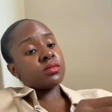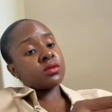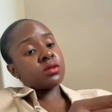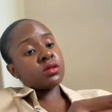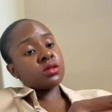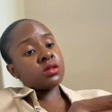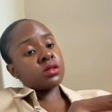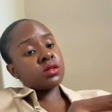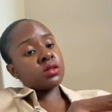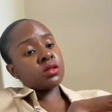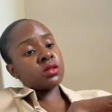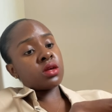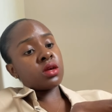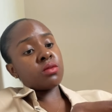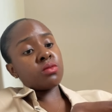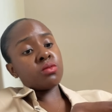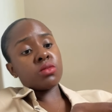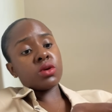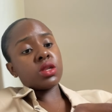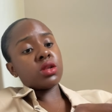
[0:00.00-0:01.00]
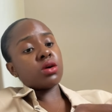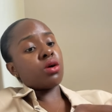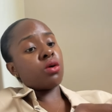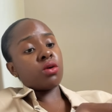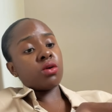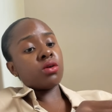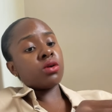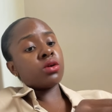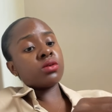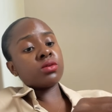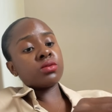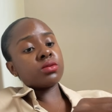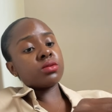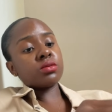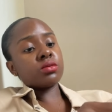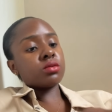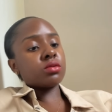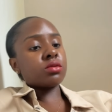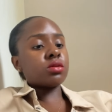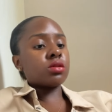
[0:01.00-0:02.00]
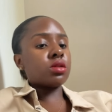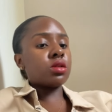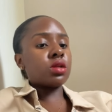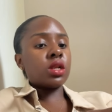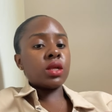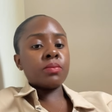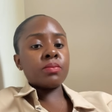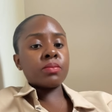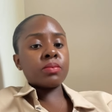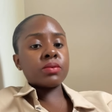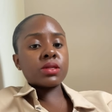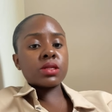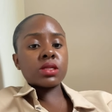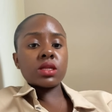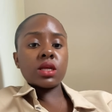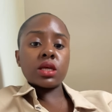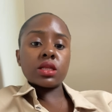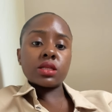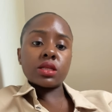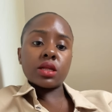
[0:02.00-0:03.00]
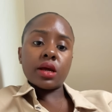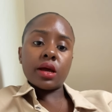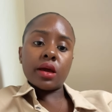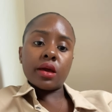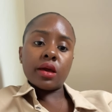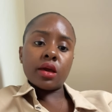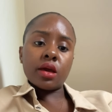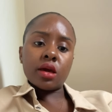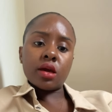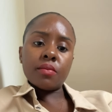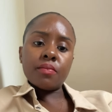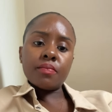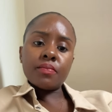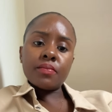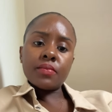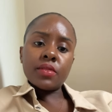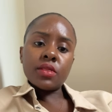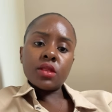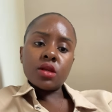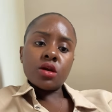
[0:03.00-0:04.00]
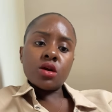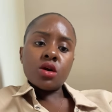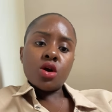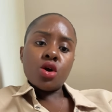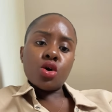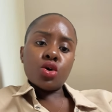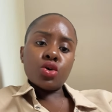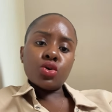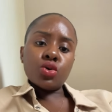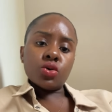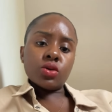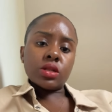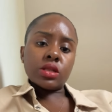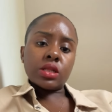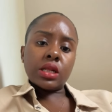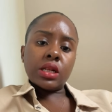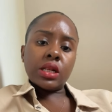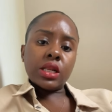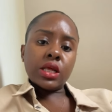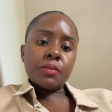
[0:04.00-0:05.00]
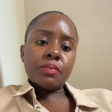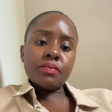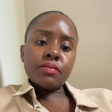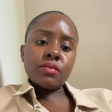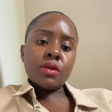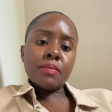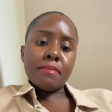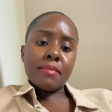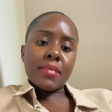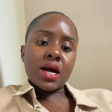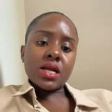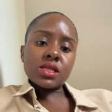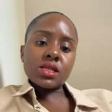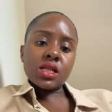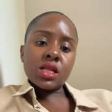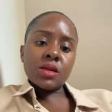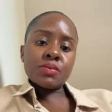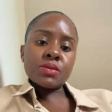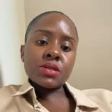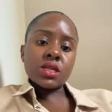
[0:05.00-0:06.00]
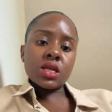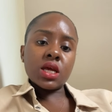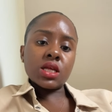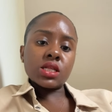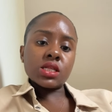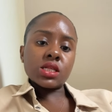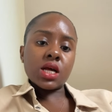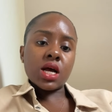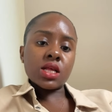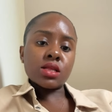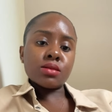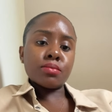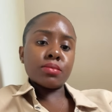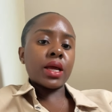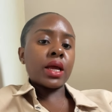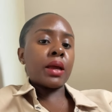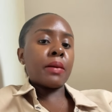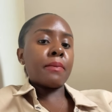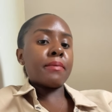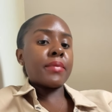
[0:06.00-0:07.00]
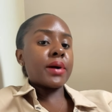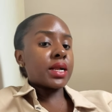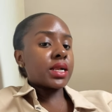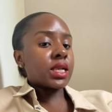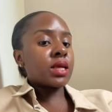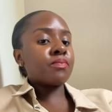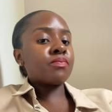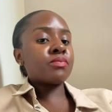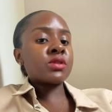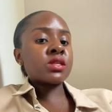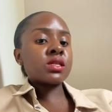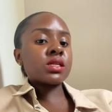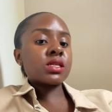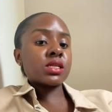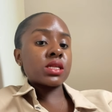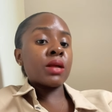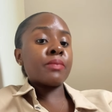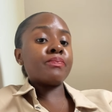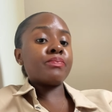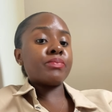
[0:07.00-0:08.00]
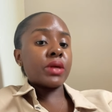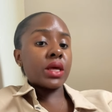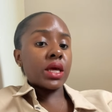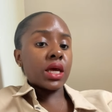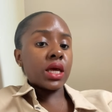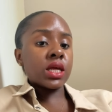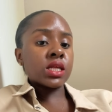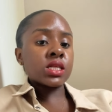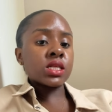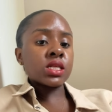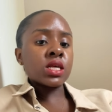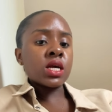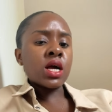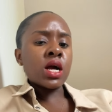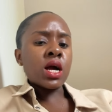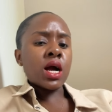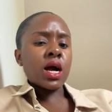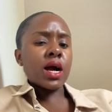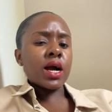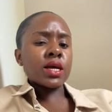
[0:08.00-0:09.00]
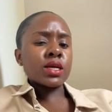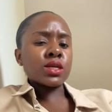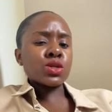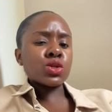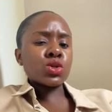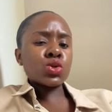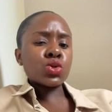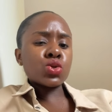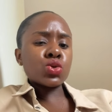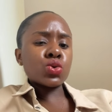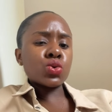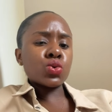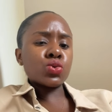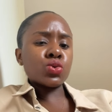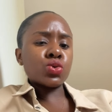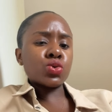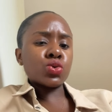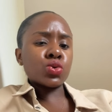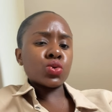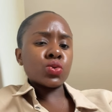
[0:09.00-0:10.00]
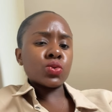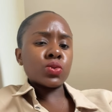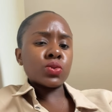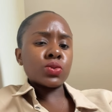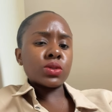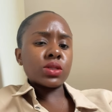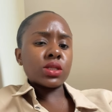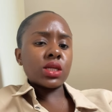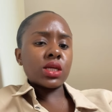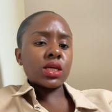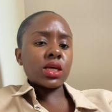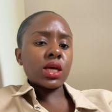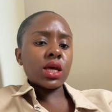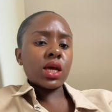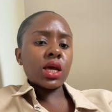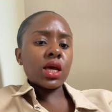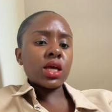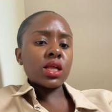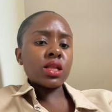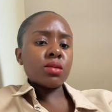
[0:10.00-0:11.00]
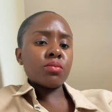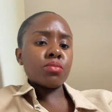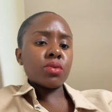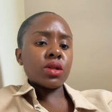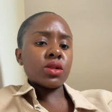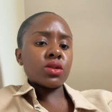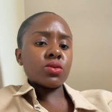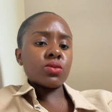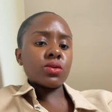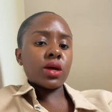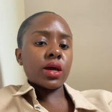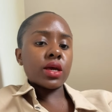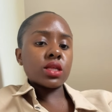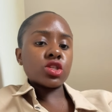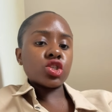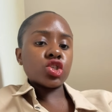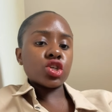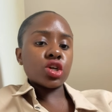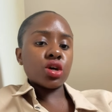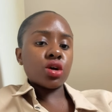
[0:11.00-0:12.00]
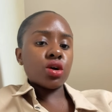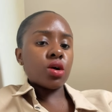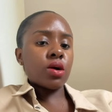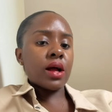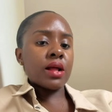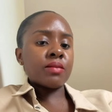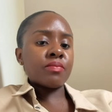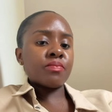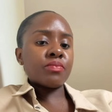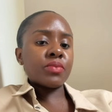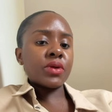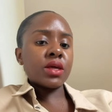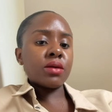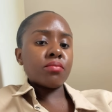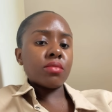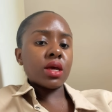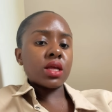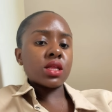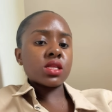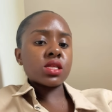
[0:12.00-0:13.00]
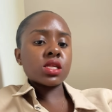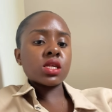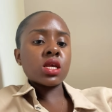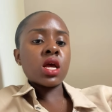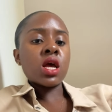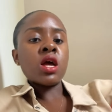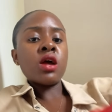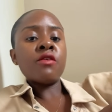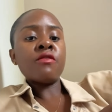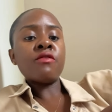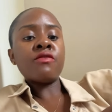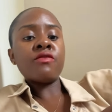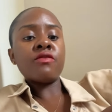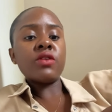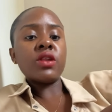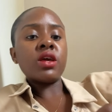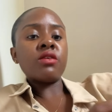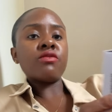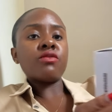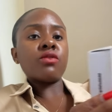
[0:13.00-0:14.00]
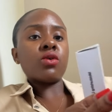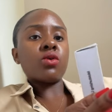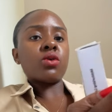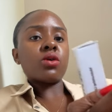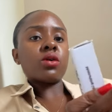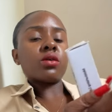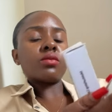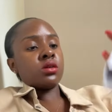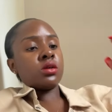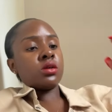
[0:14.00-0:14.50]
Same with all the lip stains that are here. Oh no, the matte lip stains has like a matte lip stain base, isodo decaying, bentonite gel, and pigment flavor.